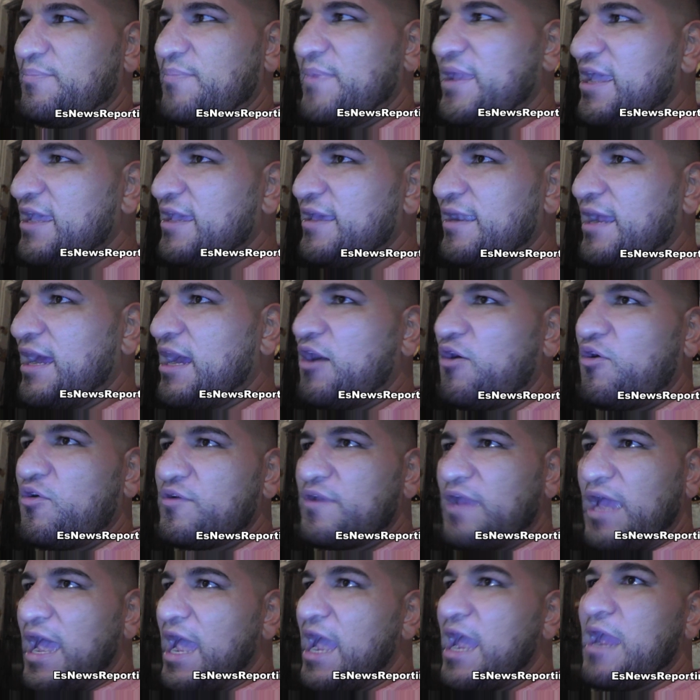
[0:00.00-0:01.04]
man, I,
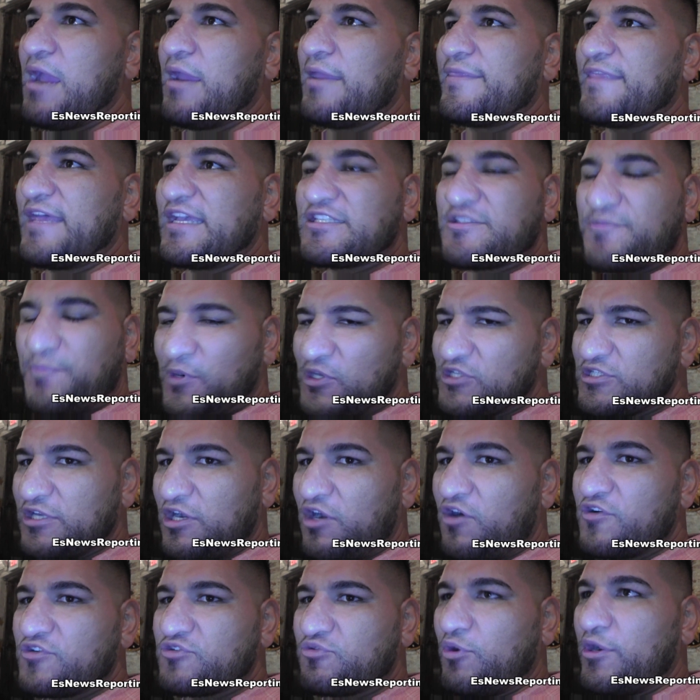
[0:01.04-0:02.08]
I that's the
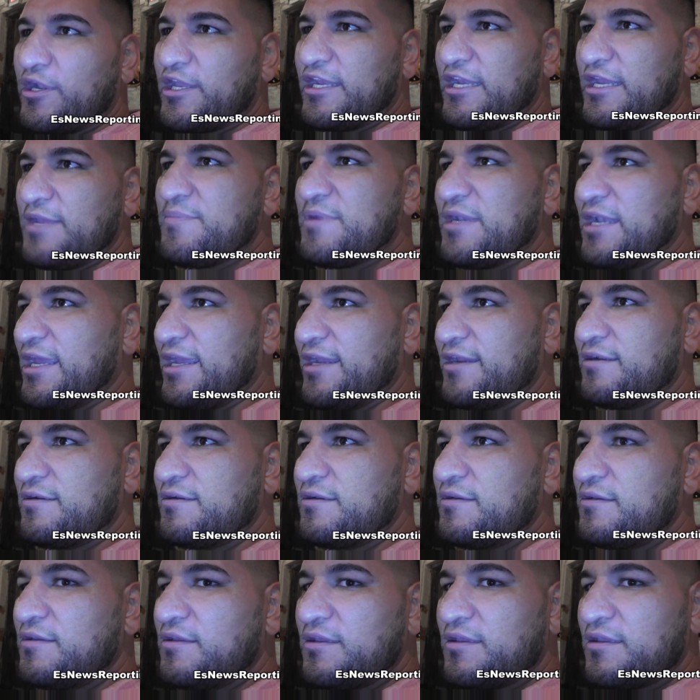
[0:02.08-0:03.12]
person I always wanted to emulate.
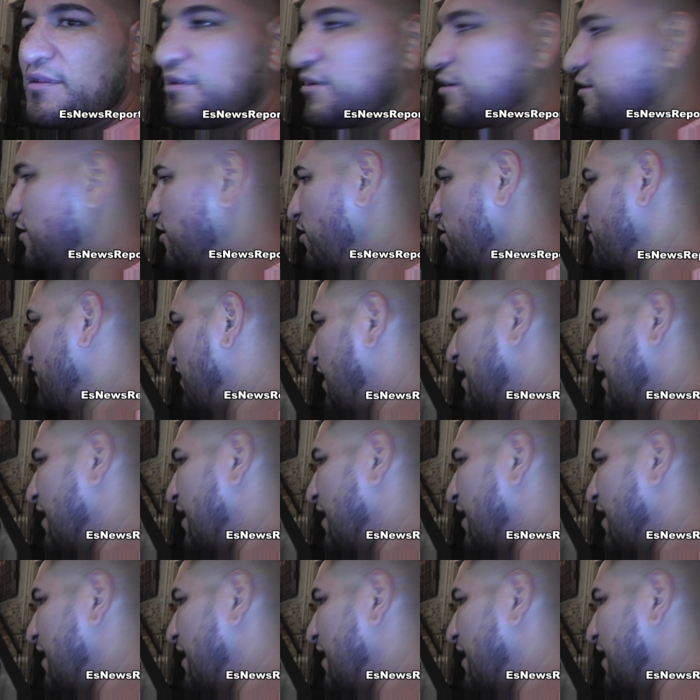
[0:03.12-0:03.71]
You know,